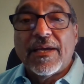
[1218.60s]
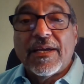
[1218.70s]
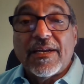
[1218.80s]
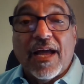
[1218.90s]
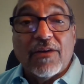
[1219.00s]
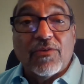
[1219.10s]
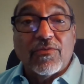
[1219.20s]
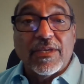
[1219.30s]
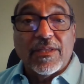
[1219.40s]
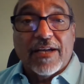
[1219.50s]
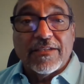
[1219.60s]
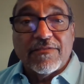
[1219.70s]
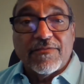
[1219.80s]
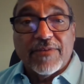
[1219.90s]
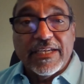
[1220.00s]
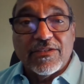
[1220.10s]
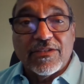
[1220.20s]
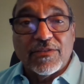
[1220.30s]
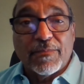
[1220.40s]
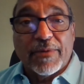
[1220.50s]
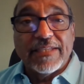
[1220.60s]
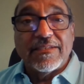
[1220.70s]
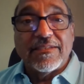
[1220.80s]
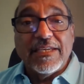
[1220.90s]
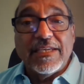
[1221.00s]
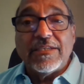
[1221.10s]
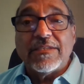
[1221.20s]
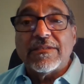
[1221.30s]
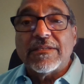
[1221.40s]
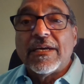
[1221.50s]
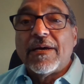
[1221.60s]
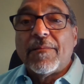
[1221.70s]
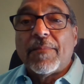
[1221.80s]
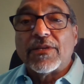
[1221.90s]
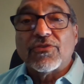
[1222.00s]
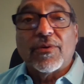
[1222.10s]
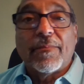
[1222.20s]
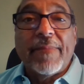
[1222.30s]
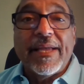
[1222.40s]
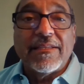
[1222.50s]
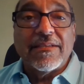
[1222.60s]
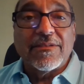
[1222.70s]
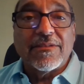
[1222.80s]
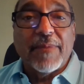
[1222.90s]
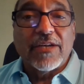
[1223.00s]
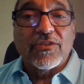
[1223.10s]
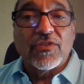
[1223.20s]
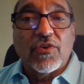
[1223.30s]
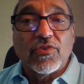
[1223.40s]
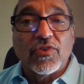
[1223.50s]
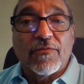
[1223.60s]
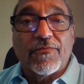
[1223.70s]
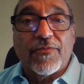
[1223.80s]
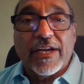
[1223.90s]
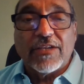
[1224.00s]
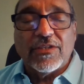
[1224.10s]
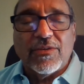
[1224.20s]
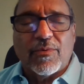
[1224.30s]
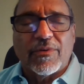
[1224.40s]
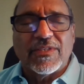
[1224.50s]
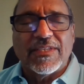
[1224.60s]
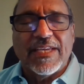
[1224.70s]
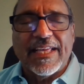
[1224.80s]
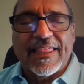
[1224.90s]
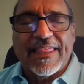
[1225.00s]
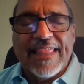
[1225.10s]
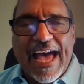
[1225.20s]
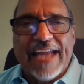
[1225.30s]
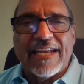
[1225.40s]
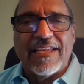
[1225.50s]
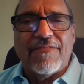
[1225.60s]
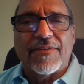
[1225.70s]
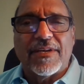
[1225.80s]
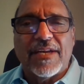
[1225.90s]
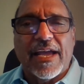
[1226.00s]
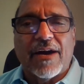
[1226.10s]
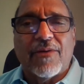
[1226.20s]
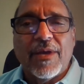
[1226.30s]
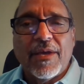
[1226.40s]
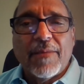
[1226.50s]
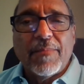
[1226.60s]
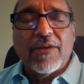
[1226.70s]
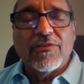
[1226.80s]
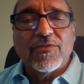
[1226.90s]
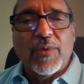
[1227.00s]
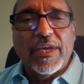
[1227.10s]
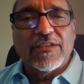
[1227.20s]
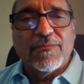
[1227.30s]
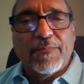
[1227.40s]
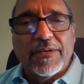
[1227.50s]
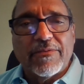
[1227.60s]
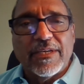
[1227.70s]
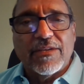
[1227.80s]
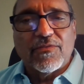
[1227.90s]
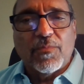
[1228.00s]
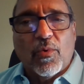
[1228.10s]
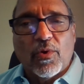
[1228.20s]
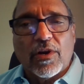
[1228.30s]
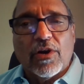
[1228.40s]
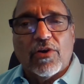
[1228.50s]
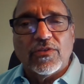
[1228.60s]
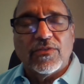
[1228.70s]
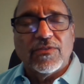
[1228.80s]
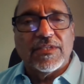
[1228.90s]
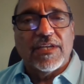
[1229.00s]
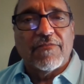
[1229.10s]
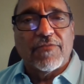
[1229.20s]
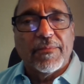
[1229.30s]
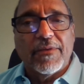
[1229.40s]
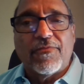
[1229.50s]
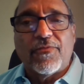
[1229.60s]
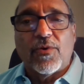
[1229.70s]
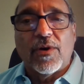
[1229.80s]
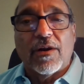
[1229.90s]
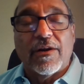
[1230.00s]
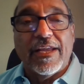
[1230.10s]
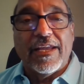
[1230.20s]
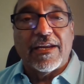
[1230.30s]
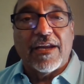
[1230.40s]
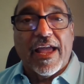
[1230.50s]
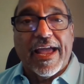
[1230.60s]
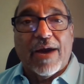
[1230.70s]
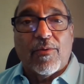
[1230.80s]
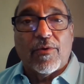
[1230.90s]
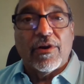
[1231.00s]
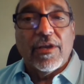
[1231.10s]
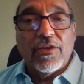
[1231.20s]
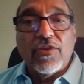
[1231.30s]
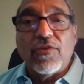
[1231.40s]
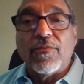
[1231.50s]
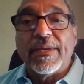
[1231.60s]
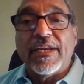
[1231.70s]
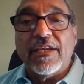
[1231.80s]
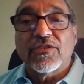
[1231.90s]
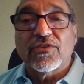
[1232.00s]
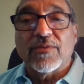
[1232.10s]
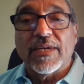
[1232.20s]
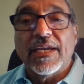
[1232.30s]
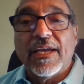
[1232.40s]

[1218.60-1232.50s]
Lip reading: Not only lots of ways to spread disease, but a tremendous amount of social friction. We're seeing that even now because we experience more cultures than ever before in our human history.